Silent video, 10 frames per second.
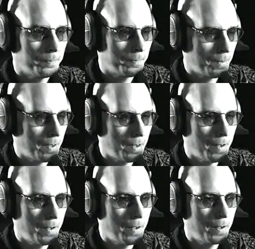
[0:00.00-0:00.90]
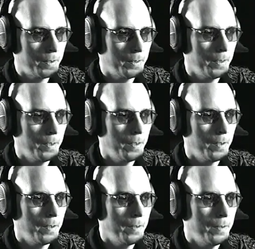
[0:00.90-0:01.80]
E, get it!
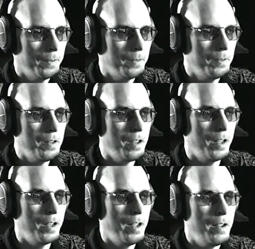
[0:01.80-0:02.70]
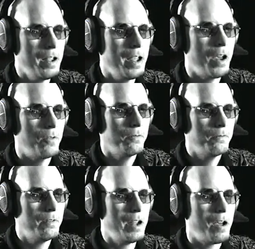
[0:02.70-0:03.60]
get in there! Uh, get in uh, the fucking car!
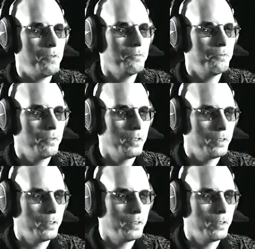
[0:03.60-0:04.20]
Ow, ow. Go!